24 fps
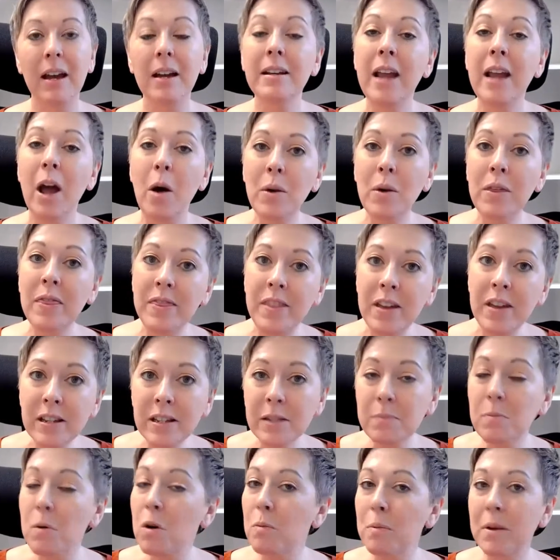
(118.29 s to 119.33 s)
Now, in
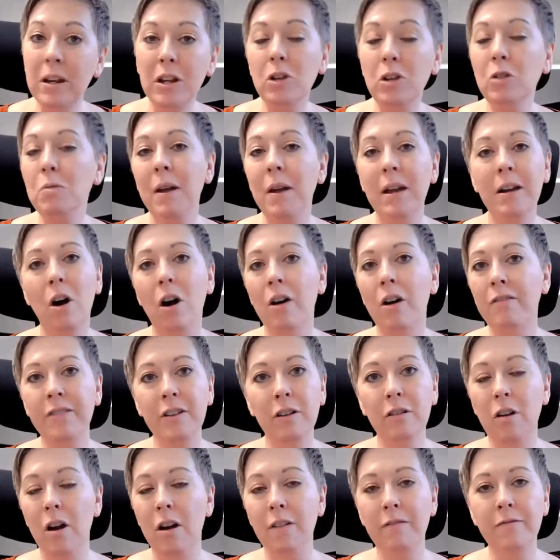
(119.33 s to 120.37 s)
this moment, you may not
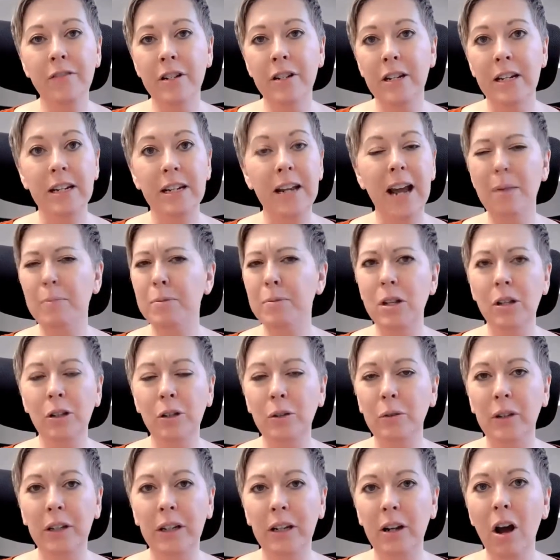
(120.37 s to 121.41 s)
feel confident.
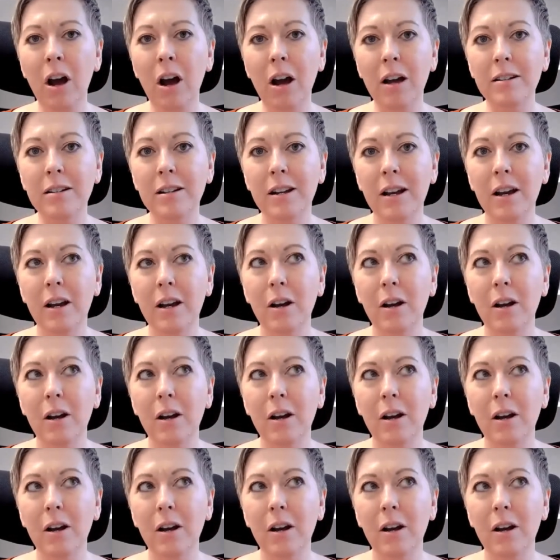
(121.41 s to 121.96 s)
Absolutely not.